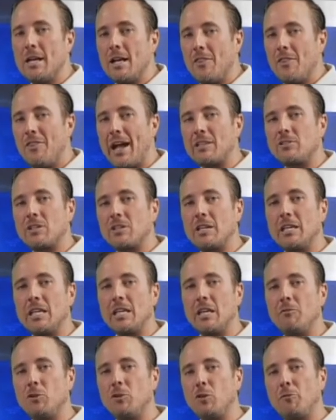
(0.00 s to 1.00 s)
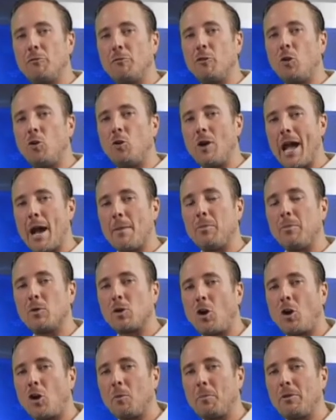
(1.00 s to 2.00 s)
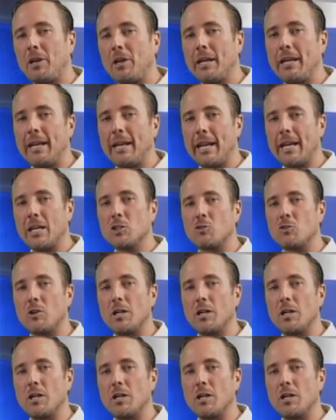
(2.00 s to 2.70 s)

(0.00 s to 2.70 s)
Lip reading: That's going to give you full Apple CarPlay and Android